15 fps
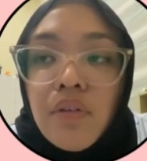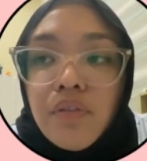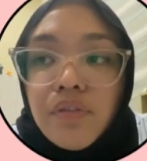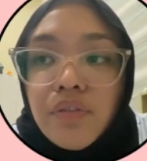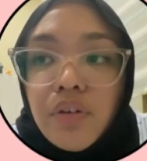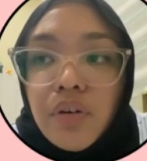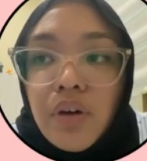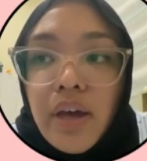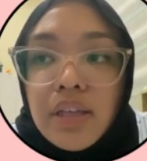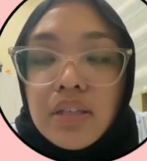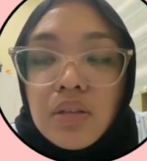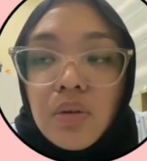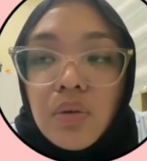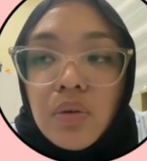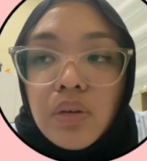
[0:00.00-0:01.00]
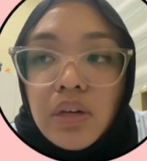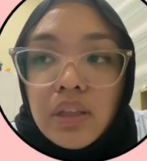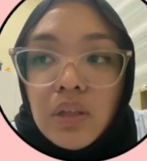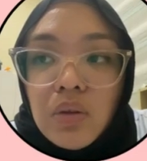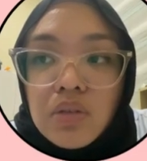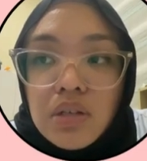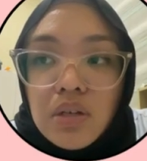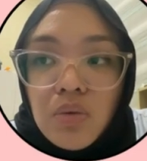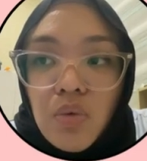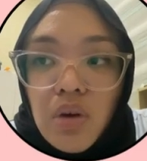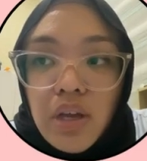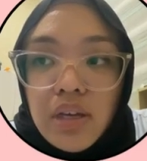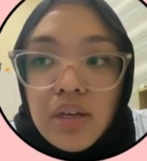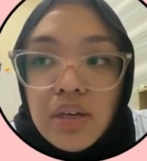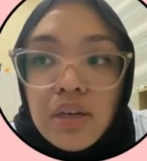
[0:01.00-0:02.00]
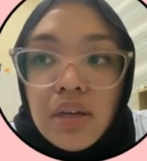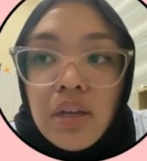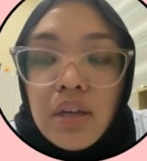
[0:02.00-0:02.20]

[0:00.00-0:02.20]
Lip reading: For ISO 9001,